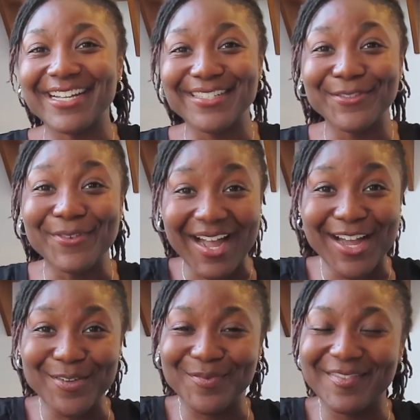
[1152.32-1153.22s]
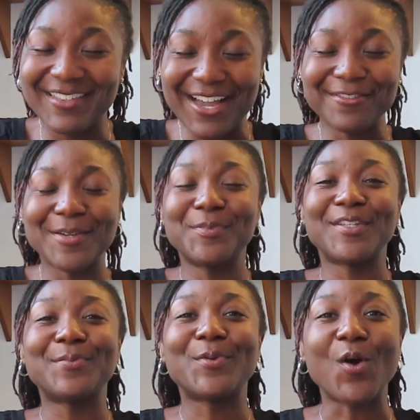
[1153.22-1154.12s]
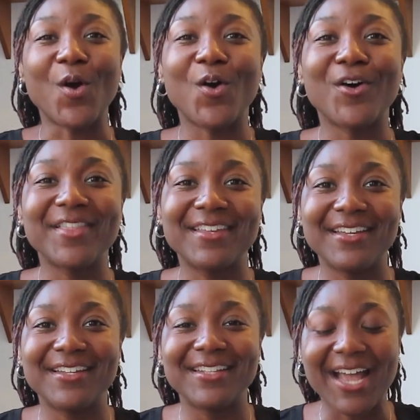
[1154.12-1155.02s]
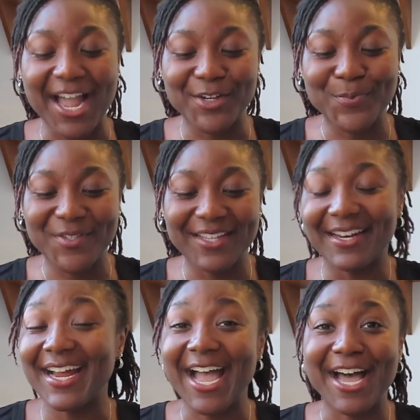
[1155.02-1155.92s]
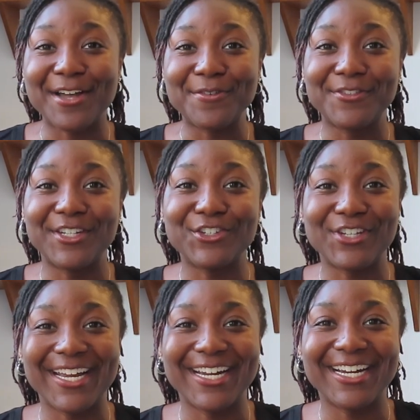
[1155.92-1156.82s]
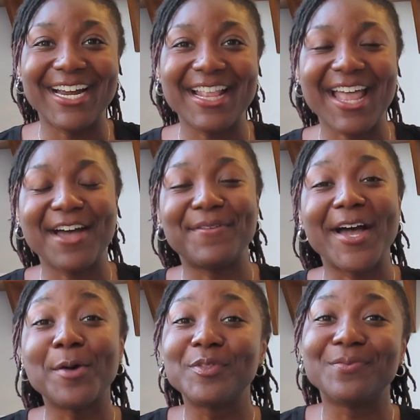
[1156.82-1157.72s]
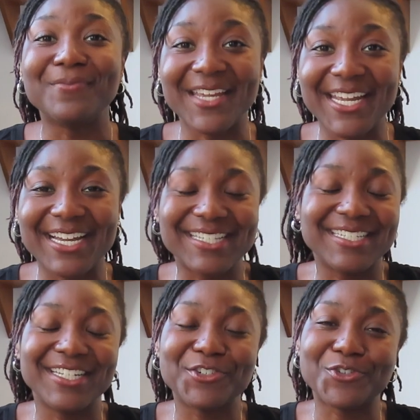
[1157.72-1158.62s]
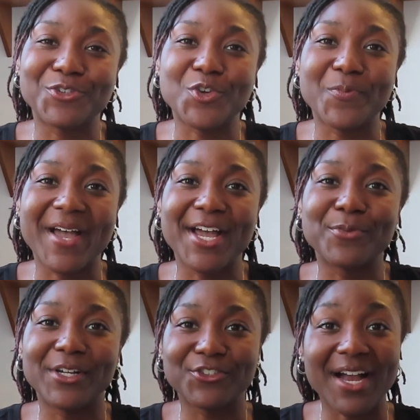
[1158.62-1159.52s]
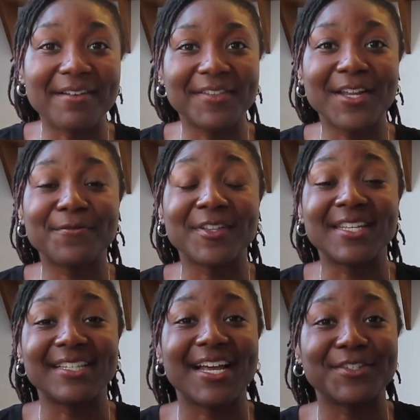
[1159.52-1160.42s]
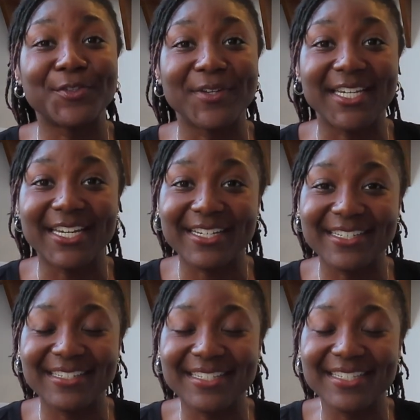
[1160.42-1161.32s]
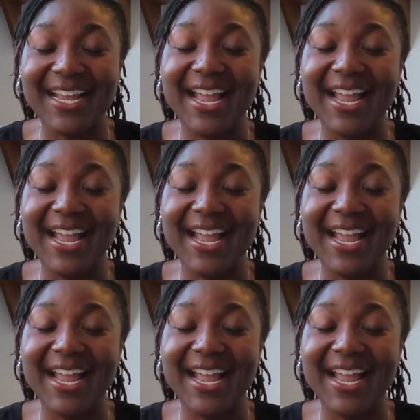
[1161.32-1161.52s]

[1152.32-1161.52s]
that's a wrap. That wraps up all the items that I have to share that have helped me as a digital nomad while traveling for these last 3 years.